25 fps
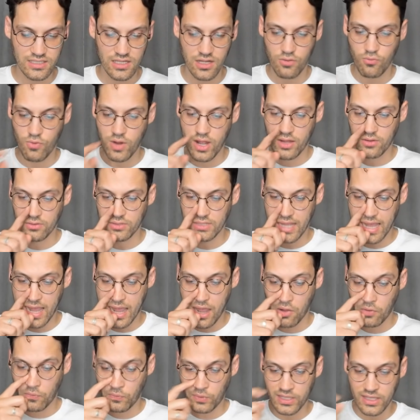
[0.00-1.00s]
around how
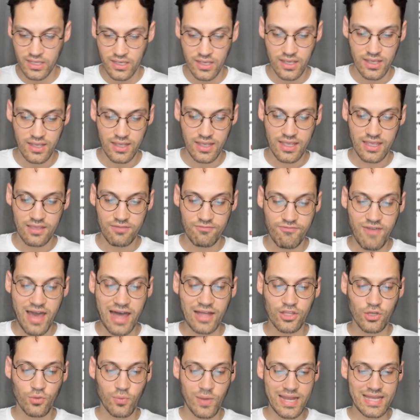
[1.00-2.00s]
we
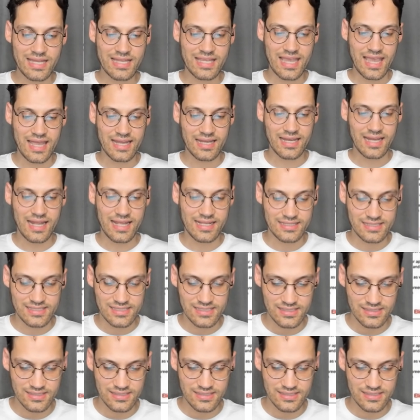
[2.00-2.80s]
evaluate candidates.